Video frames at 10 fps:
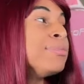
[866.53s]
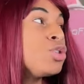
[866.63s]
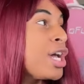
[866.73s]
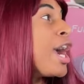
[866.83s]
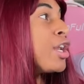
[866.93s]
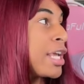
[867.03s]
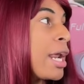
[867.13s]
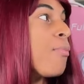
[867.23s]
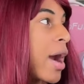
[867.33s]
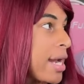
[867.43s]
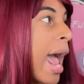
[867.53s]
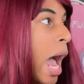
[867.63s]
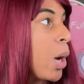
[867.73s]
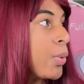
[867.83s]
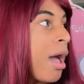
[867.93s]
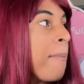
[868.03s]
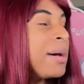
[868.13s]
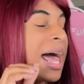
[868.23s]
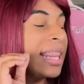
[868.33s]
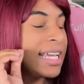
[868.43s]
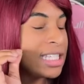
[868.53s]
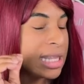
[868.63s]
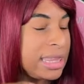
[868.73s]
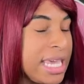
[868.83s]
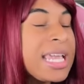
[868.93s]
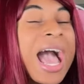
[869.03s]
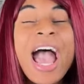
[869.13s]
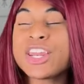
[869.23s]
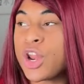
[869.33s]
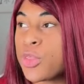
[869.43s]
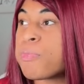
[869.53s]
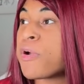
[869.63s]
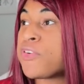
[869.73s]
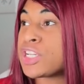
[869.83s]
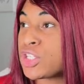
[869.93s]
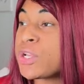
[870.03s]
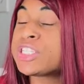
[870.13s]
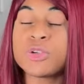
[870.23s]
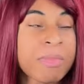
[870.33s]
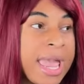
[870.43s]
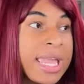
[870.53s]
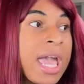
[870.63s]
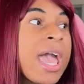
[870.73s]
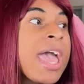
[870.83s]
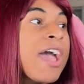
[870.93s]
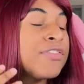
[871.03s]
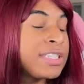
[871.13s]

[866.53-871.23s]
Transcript: like I'm too tired to get up right now. But I like to think I know the perfect choice to make at